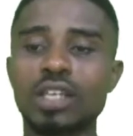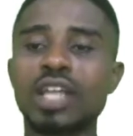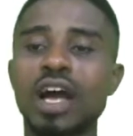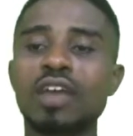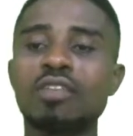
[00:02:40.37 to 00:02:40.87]

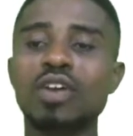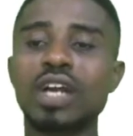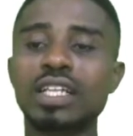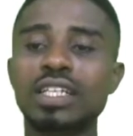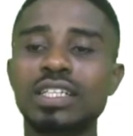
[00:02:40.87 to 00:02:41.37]
Now, if you look
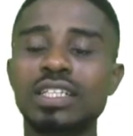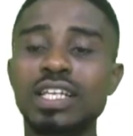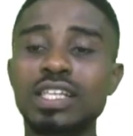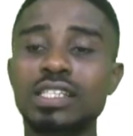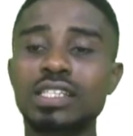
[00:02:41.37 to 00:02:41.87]
at
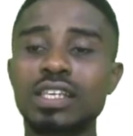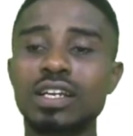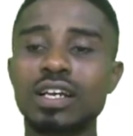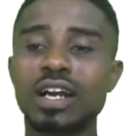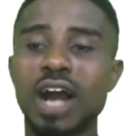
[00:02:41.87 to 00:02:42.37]
this,
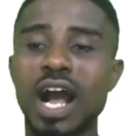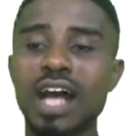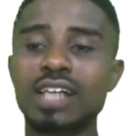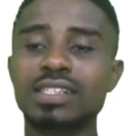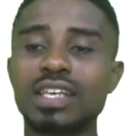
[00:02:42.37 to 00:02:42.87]

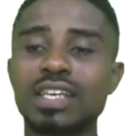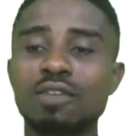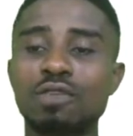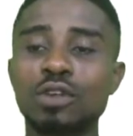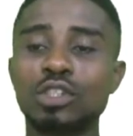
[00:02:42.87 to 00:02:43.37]
has
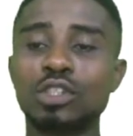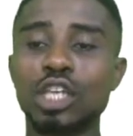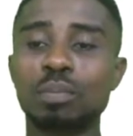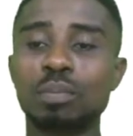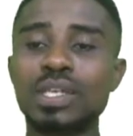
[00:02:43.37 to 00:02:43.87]
a filled
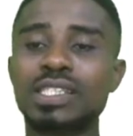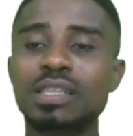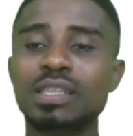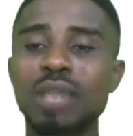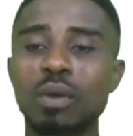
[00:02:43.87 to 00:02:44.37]
shape. It's
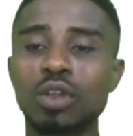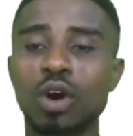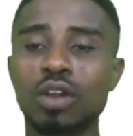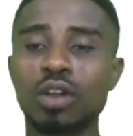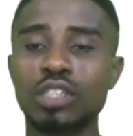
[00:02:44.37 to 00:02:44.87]
similar with
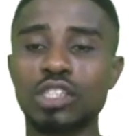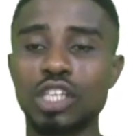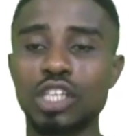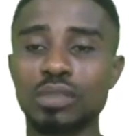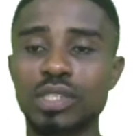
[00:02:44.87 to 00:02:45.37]
all of these
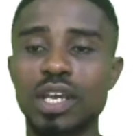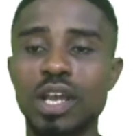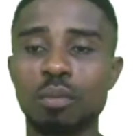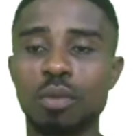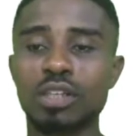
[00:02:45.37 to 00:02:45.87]
shapes,
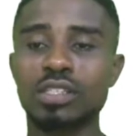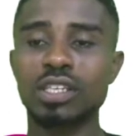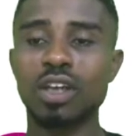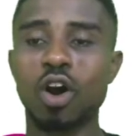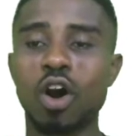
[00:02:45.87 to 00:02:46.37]
but
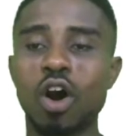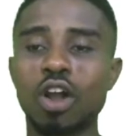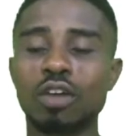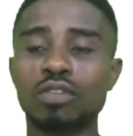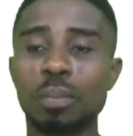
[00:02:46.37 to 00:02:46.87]

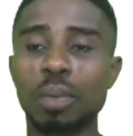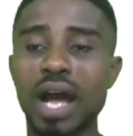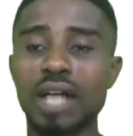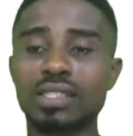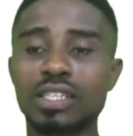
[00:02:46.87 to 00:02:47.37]
all of the
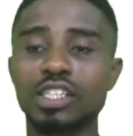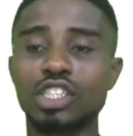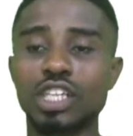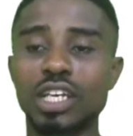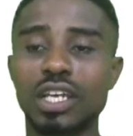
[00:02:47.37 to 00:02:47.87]
part is
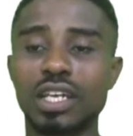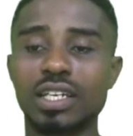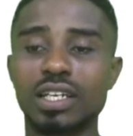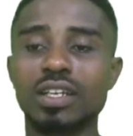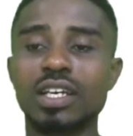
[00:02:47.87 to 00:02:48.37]

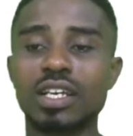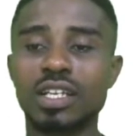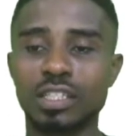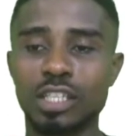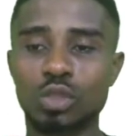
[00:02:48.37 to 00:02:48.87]
shaded.
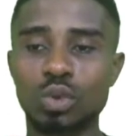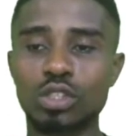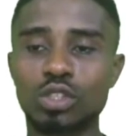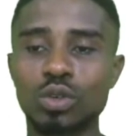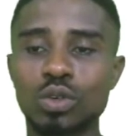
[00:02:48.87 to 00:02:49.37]
This
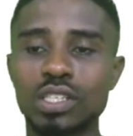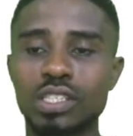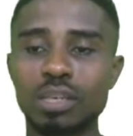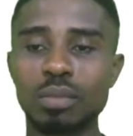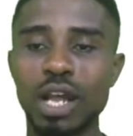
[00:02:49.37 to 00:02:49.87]
one too
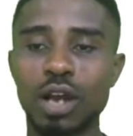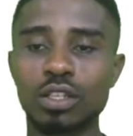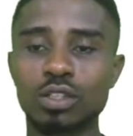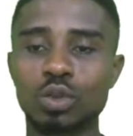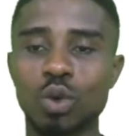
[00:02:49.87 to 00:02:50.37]
is
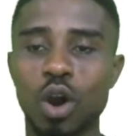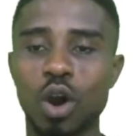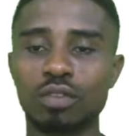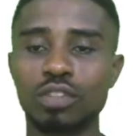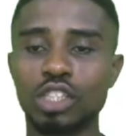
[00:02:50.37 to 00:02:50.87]
similar to
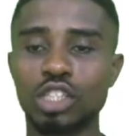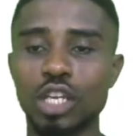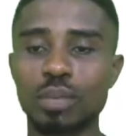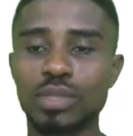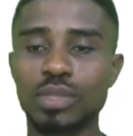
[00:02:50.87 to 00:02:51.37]
all of these
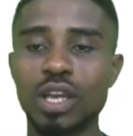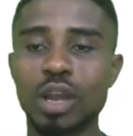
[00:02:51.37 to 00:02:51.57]
shapes,